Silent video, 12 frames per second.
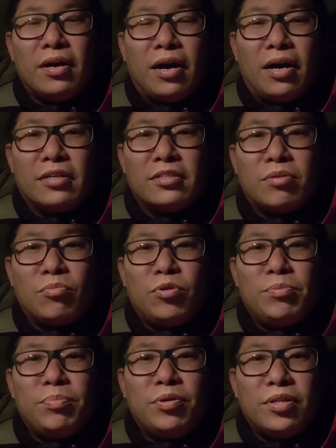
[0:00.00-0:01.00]
Uh, that we
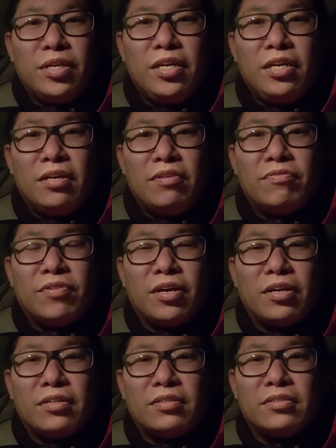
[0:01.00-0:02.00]
believe
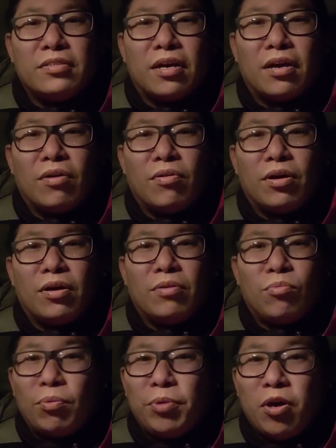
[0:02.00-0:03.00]
in uh,
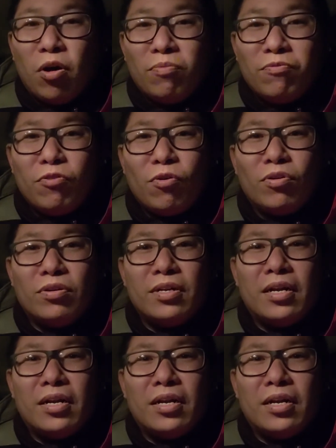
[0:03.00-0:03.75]
what we hope for,